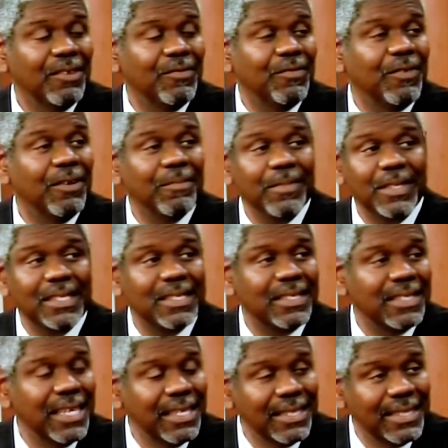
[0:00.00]
from
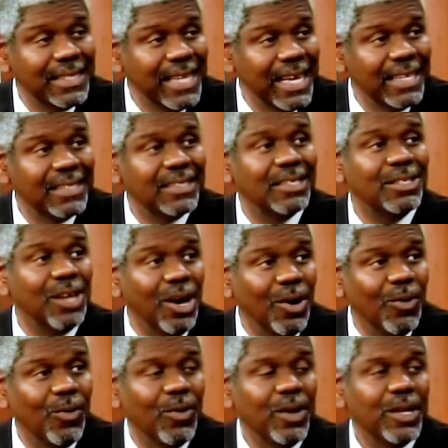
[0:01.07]
since then to
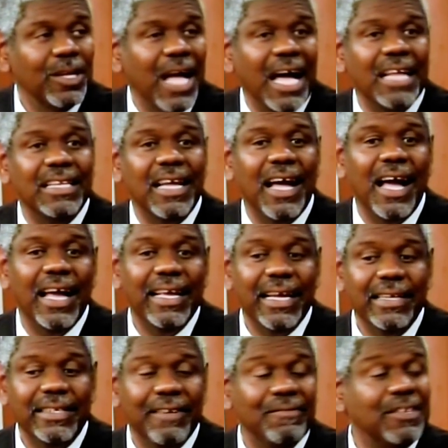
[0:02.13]
now and I
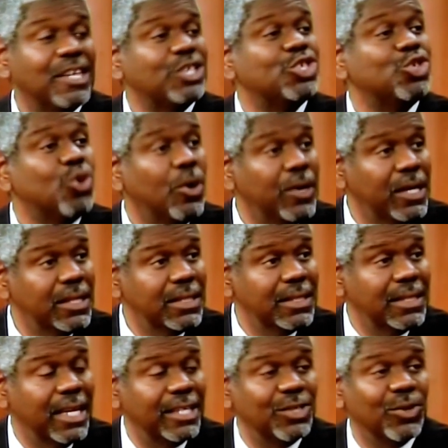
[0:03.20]
can give the assurance
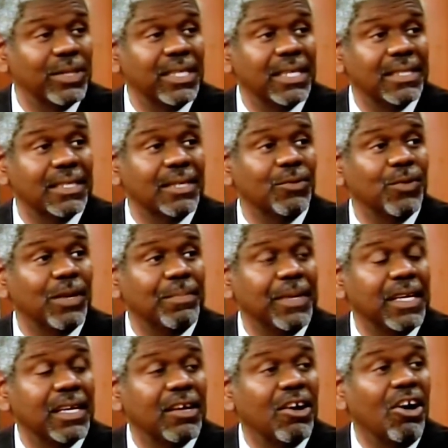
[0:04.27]
that your data will
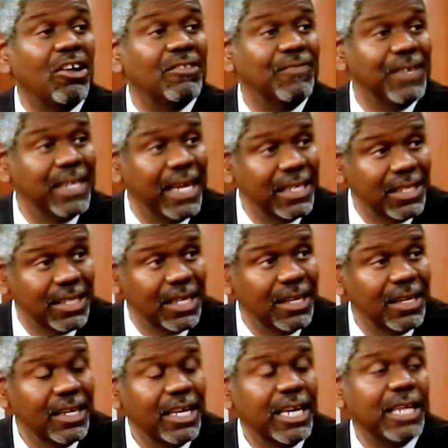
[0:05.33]
be
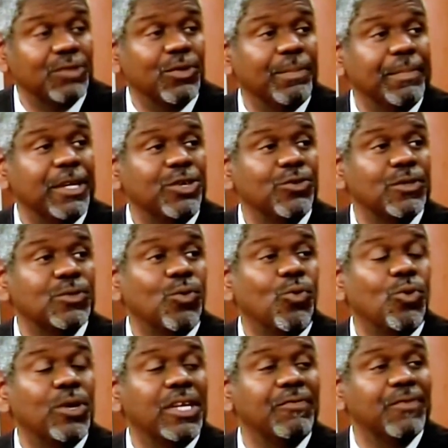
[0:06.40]
confidential. It will be used
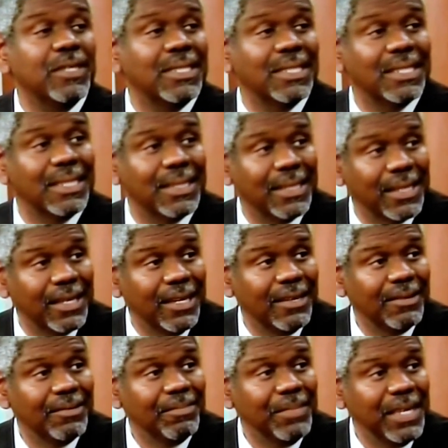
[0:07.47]
only for
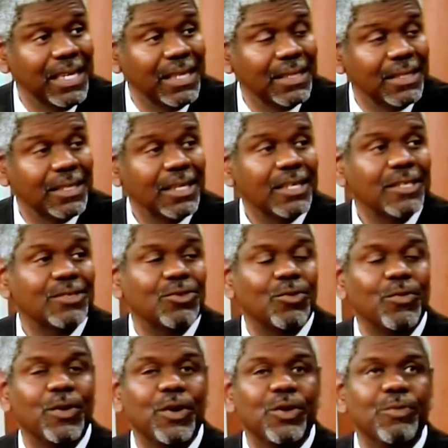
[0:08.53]
statistical means. So
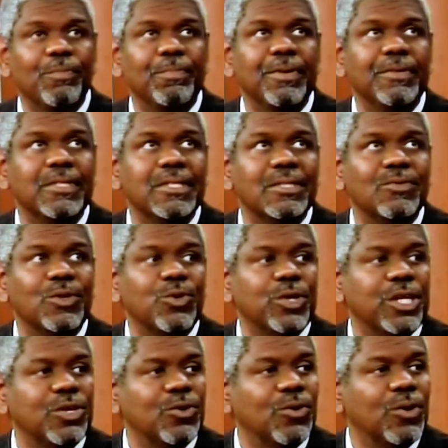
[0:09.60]
we, for instance, we
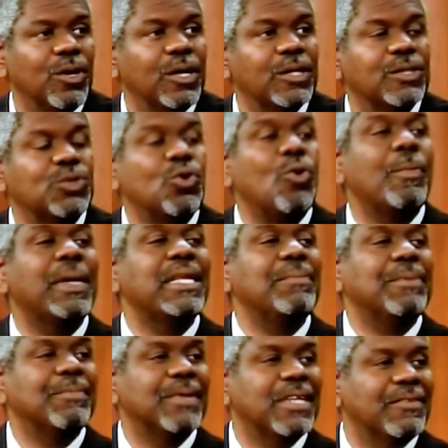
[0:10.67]
only know so many
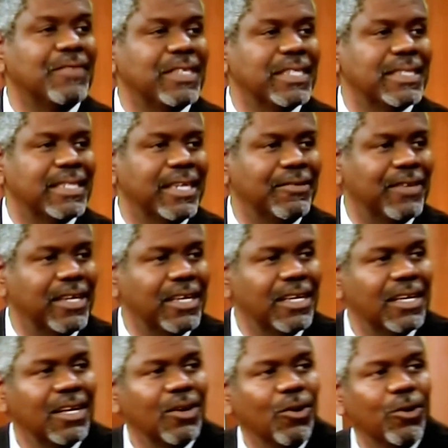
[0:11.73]
people live in this area,
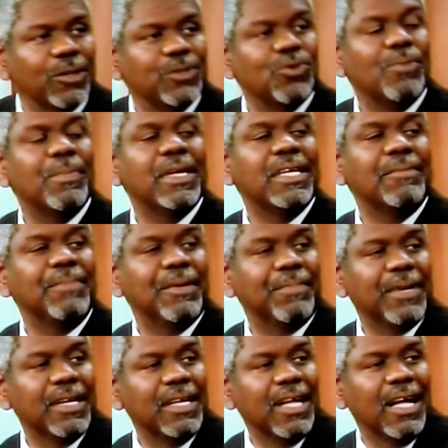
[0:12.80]
or so many
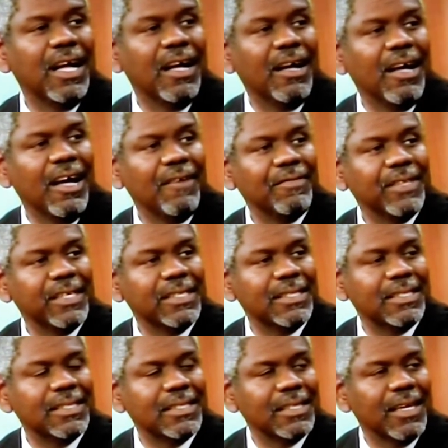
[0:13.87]
people uh, have
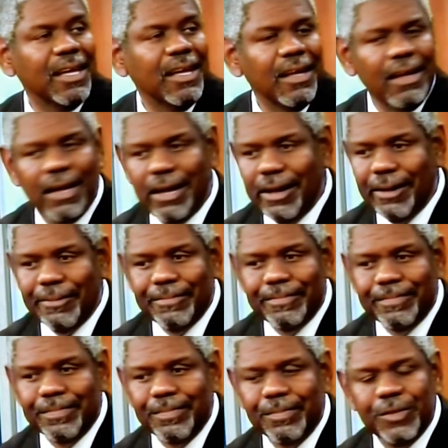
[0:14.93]
this
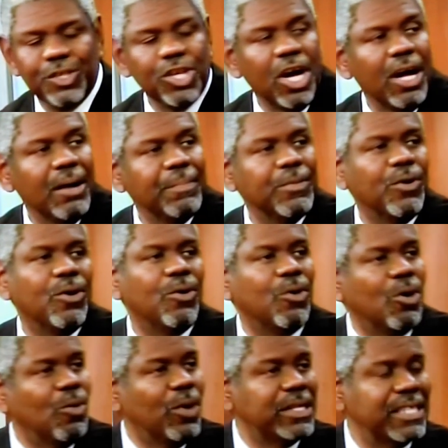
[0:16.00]
um, job, or,
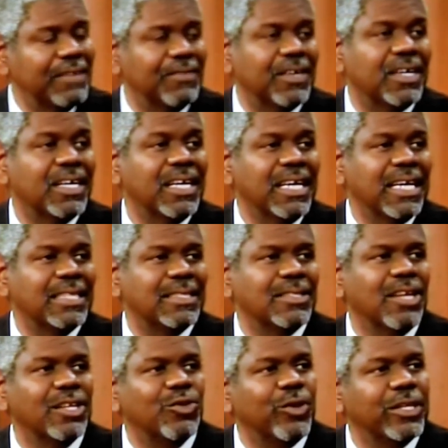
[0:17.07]
or whatever. It's
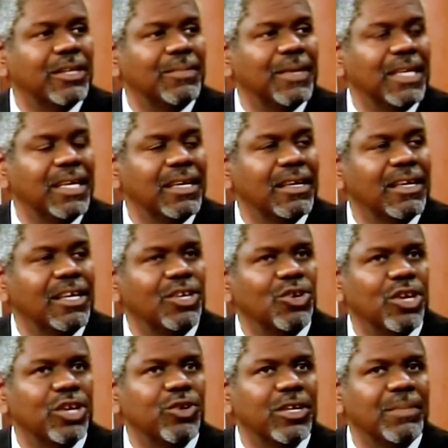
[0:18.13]
not going to be, you're
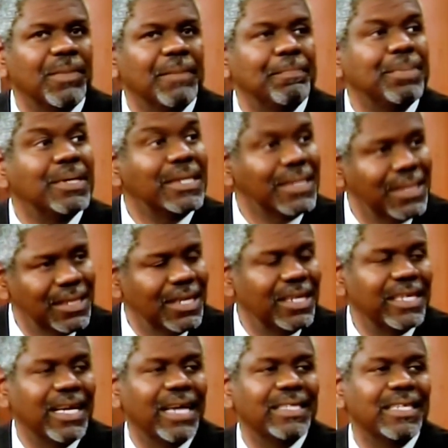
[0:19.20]
not going to be
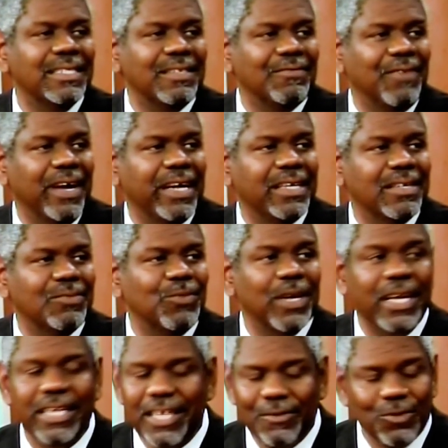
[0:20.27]
personally identified. We
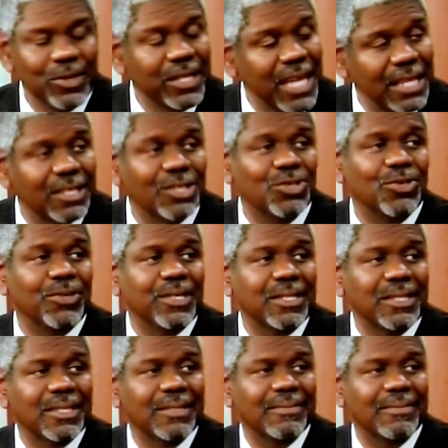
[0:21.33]
can give you that assurance.